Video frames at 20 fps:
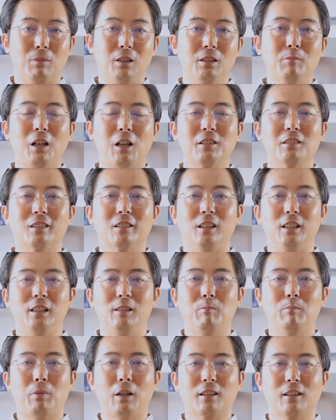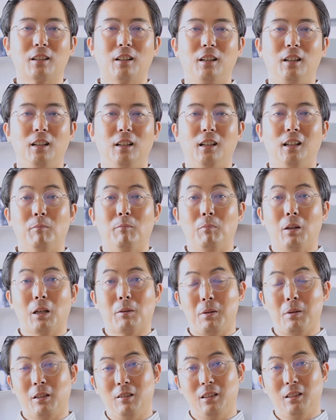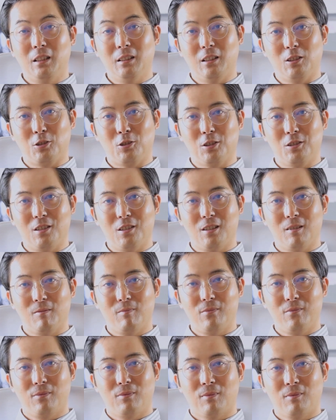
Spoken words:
to minimize their impact and make better decisions.